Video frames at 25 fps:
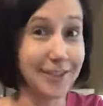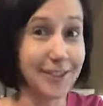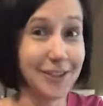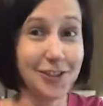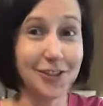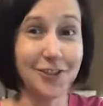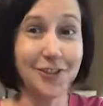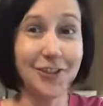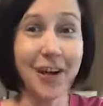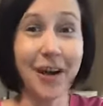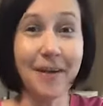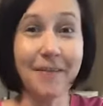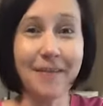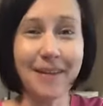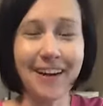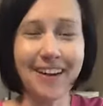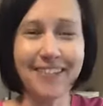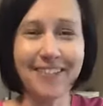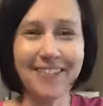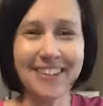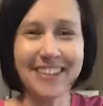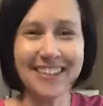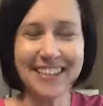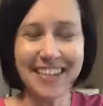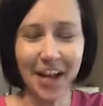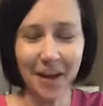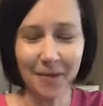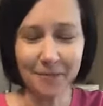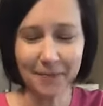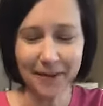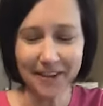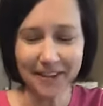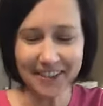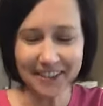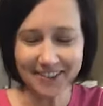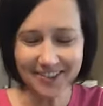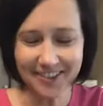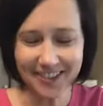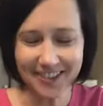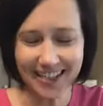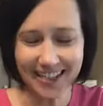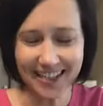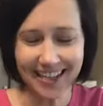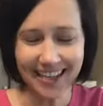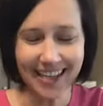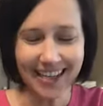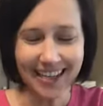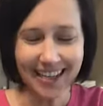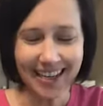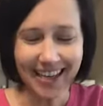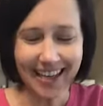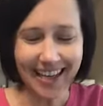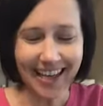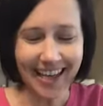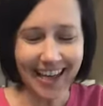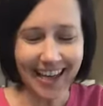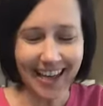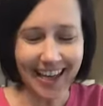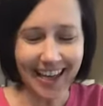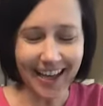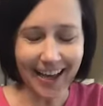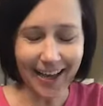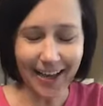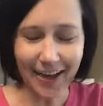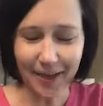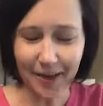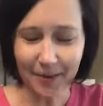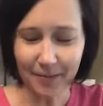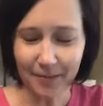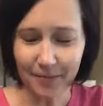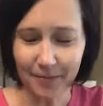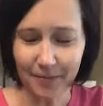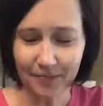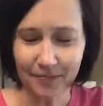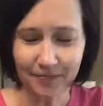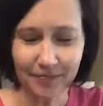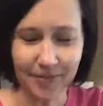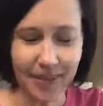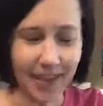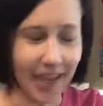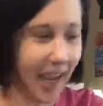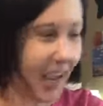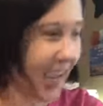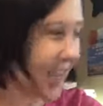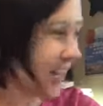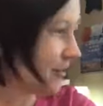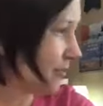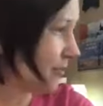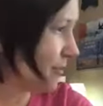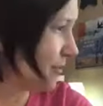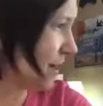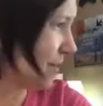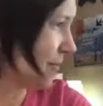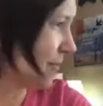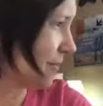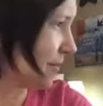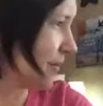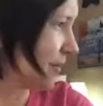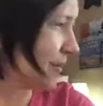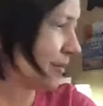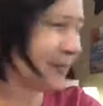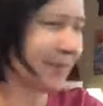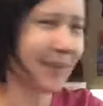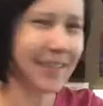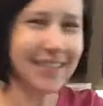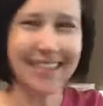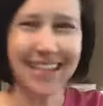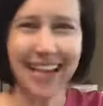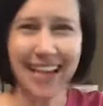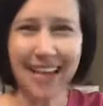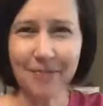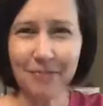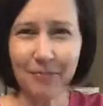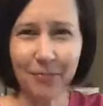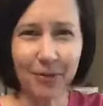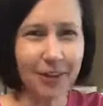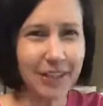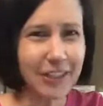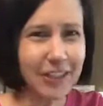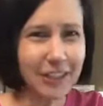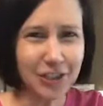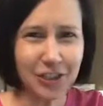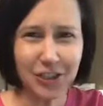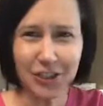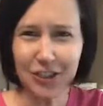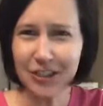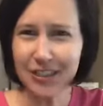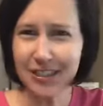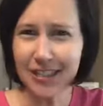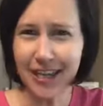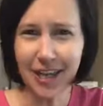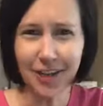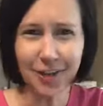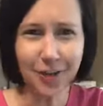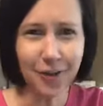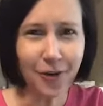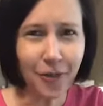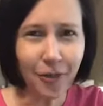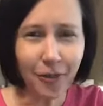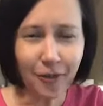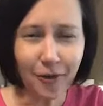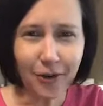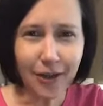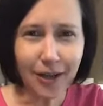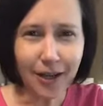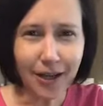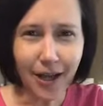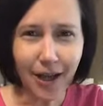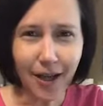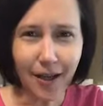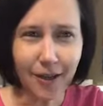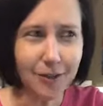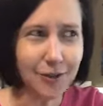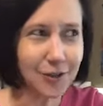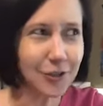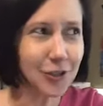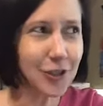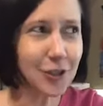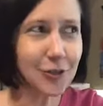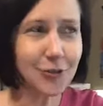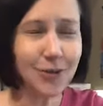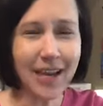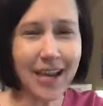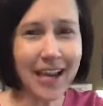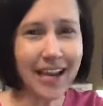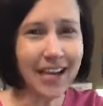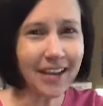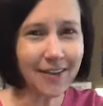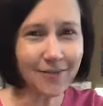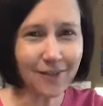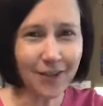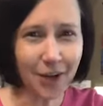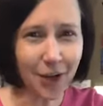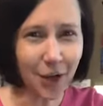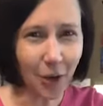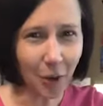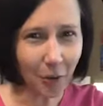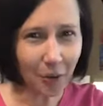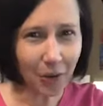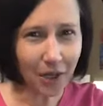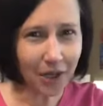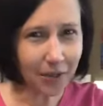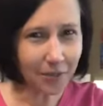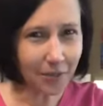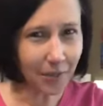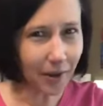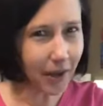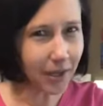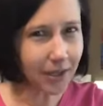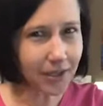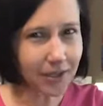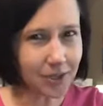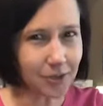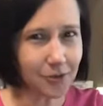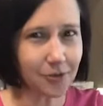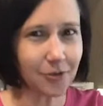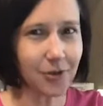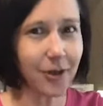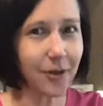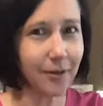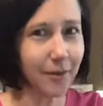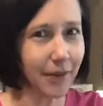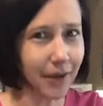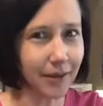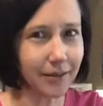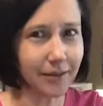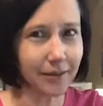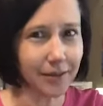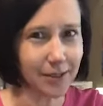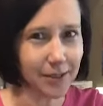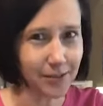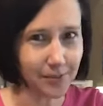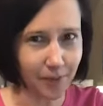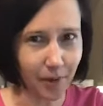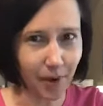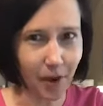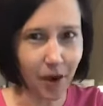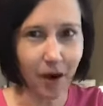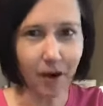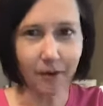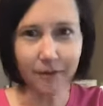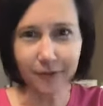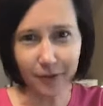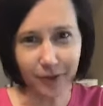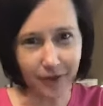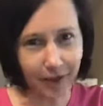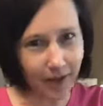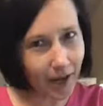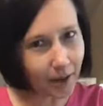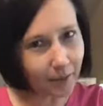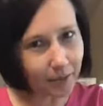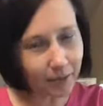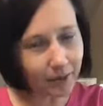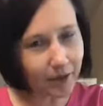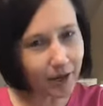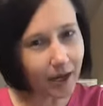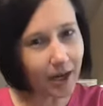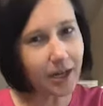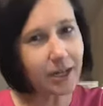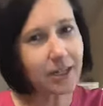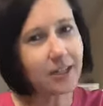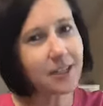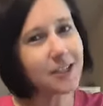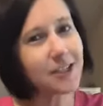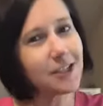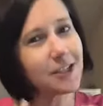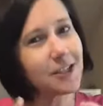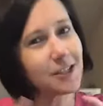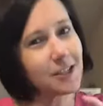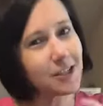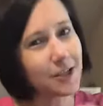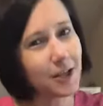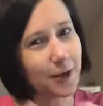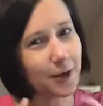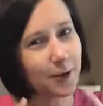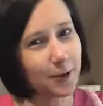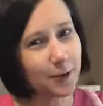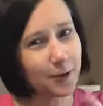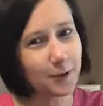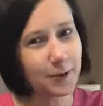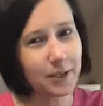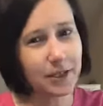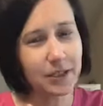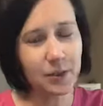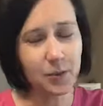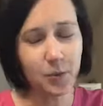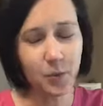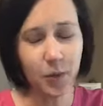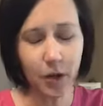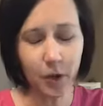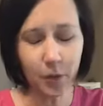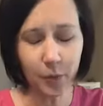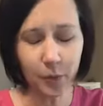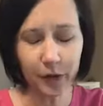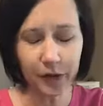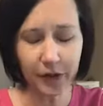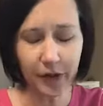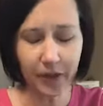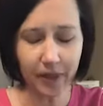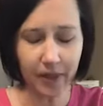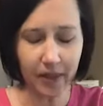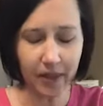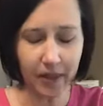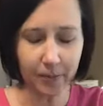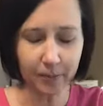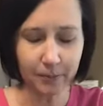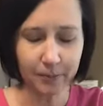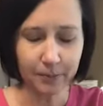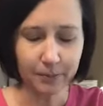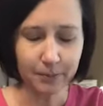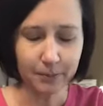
scrub every time I use it. Um, I don't remember, but it, I'm pretty sure it's under $30. You can't even go get a body scrub at the spa for that price, so it's well worth it